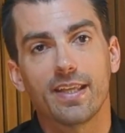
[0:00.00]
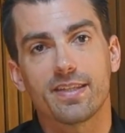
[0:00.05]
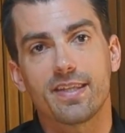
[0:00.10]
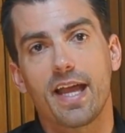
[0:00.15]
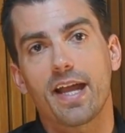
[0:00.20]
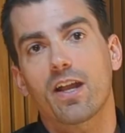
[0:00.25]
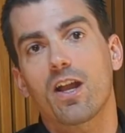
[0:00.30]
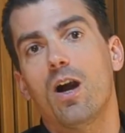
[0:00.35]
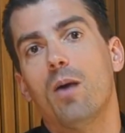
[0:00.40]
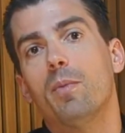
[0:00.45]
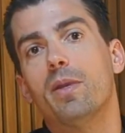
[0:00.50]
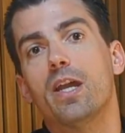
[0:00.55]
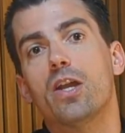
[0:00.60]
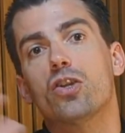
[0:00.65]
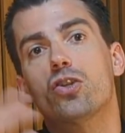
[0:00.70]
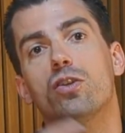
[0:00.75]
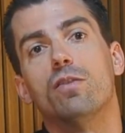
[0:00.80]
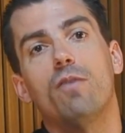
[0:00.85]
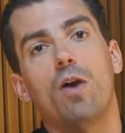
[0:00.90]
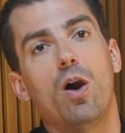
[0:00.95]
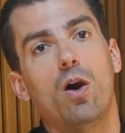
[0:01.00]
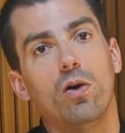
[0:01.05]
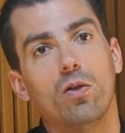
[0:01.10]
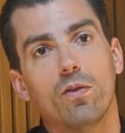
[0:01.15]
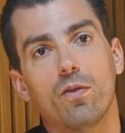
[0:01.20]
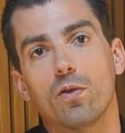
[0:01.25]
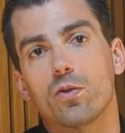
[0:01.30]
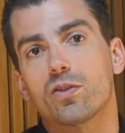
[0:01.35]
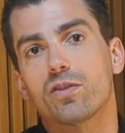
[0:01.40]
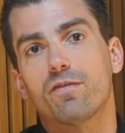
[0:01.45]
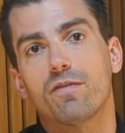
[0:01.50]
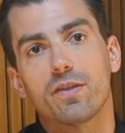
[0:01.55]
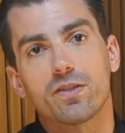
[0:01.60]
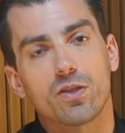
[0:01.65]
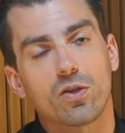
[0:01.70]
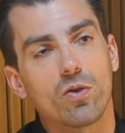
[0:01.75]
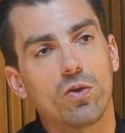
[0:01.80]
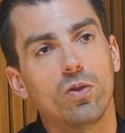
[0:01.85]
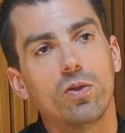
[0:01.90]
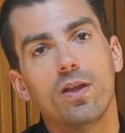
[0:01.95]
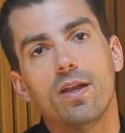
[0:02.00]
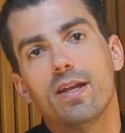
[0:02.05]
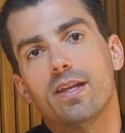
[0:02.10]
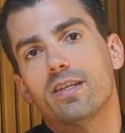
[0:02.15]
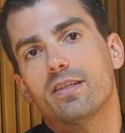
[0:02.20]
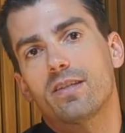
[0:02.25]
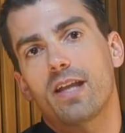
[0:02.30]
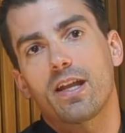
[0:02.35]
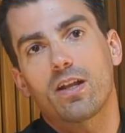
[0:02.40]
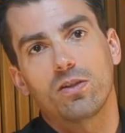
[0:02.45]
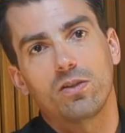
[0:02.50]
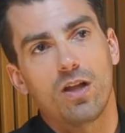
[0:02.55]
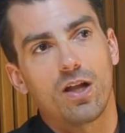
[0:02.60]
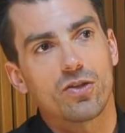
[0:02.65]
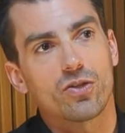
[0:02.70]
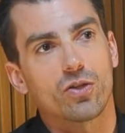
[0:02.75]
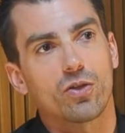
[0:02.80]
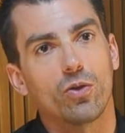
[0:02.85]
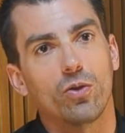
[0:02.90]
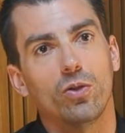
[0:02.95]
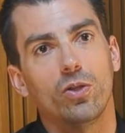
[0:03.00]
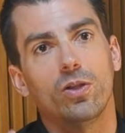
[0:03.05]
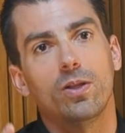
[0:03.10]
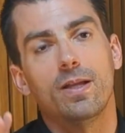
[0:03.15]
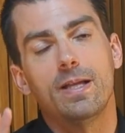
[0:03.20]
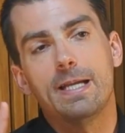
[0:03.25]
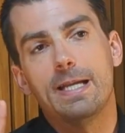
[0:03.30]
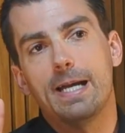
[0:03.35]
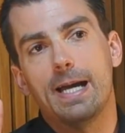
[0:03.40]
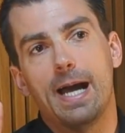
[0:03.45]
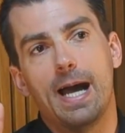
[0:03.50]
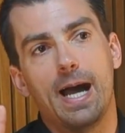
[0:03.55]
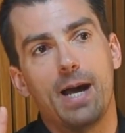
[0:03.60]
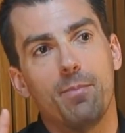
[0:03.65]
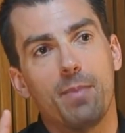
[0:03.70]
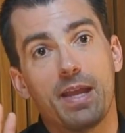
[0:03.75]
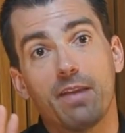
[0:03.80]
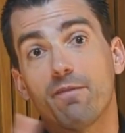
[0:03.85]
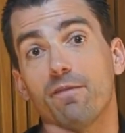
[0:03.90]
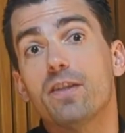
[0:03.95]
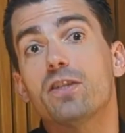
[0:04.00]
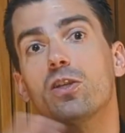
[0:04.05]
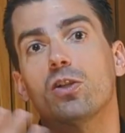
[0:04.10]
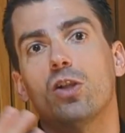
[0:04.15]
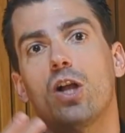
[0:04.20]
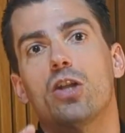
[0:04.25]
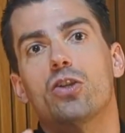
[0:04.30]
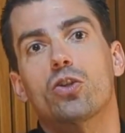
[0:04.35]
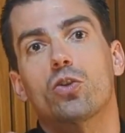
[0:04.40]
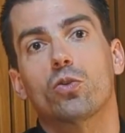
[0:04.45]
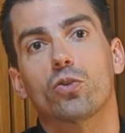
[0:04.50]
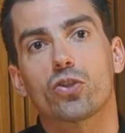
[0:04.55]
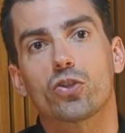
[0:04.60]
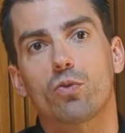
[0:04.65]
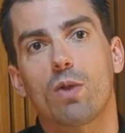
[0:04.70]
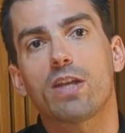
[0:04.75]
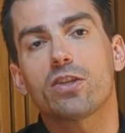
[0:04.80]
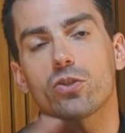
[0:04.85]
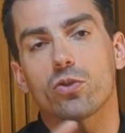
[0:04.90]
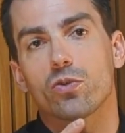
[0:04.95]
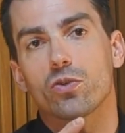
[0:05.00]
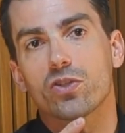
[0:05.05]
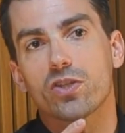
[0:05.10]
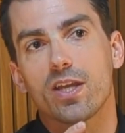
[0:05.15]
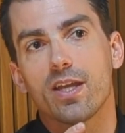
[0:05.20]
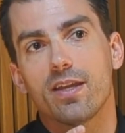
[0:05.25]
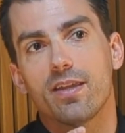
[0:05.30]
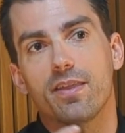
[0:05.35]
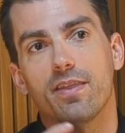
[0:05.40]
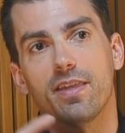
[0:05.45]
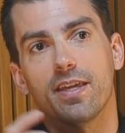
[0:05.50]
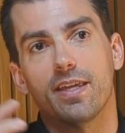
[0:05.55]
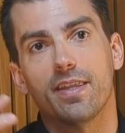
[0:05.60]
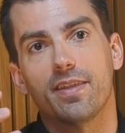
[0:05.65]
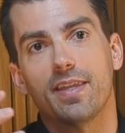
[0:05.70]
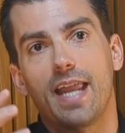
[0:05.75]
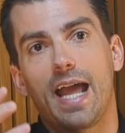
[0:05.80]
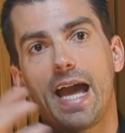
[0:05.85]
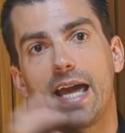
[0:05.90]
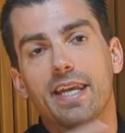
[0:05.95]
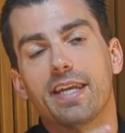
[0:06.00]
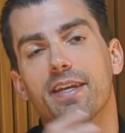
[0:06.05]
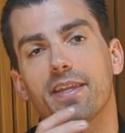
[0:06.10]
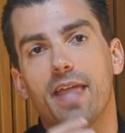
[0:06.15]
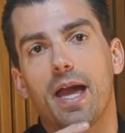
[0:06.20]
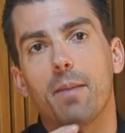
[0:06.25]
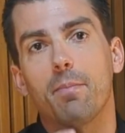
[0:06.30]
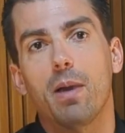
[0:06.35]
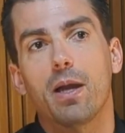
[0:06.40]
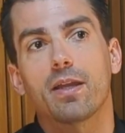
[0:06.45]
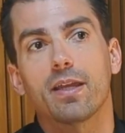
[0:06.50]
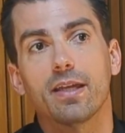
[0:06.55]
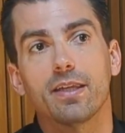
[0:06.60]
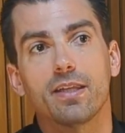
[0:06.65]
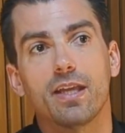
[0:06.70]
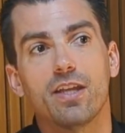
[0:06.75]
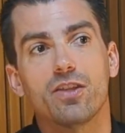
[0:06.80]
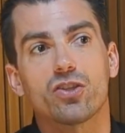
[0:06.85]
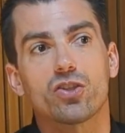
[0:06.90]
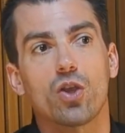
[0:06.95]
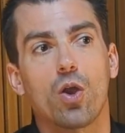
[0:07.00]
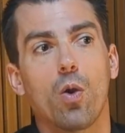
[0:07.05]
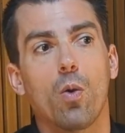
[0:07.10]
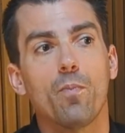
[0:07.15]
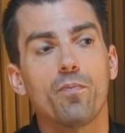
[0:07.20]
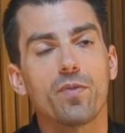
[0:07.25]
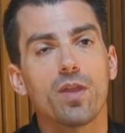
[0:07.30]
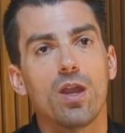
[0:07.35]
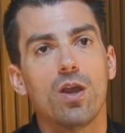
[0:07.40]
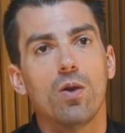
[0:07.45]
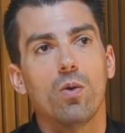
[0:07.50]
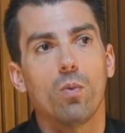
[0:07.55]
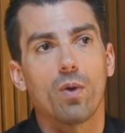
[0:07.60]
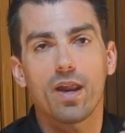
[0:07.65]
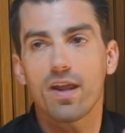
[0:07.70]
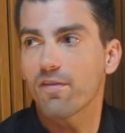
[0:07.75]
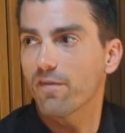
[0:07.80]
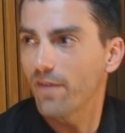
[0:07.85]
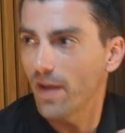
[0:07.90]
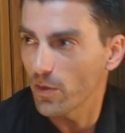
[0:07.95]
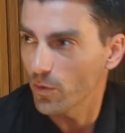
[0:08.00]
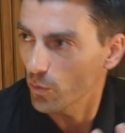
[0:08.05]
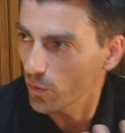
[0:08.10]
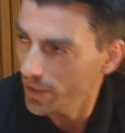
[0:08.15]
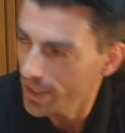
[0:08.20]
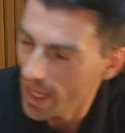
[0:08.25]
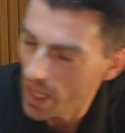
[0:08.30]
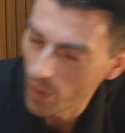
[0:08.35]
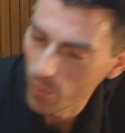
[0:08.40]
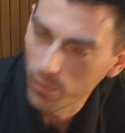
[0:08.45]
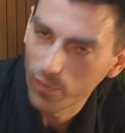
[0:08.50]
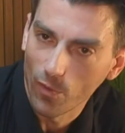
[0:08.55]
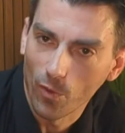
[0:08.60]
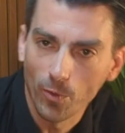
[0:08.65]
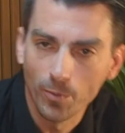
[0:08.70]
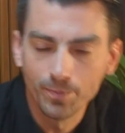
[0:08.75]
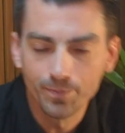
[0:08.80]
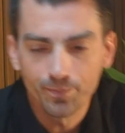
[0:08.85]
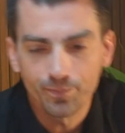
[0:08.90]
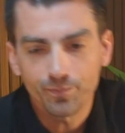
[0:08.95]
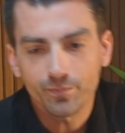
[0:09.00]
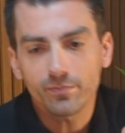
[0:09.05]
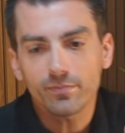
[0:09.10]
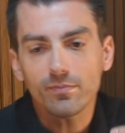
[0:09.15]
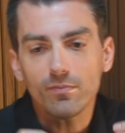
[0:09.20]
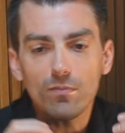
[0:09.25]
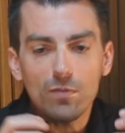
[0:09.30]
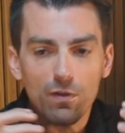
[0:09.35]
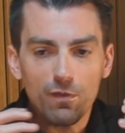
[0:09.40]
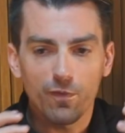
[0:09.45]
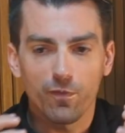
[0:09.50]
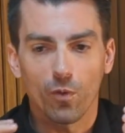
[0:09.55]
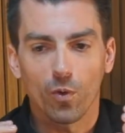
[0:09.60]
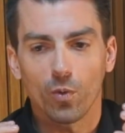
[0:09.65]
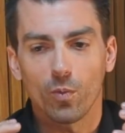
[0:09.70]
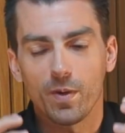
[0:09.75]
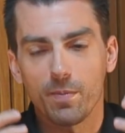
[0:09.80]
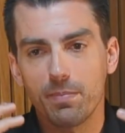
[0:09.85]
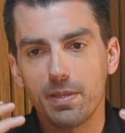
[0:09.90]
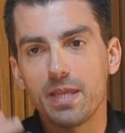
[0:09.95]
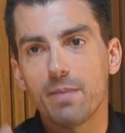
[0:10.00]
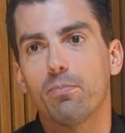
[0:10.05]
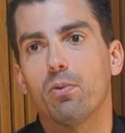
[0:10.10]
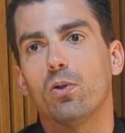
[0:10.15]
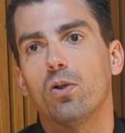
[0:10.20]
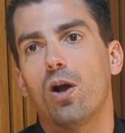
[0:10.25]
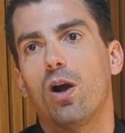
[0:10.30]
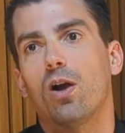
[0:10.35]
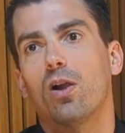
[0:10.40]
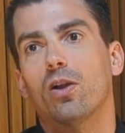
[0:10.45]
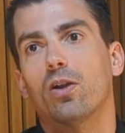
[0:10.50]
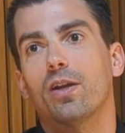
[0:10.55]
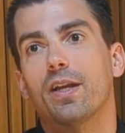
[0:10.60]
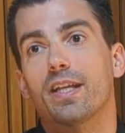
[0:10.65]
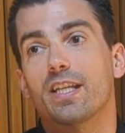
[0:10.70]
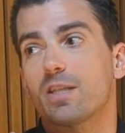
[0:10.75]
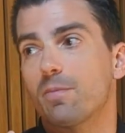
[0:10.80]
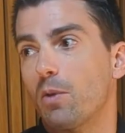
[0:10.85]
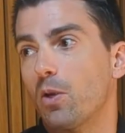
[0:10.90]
It's that combination of all of those physical, psychological, and physiological stressors that add into that bucket. And so what I found really helpful for when people are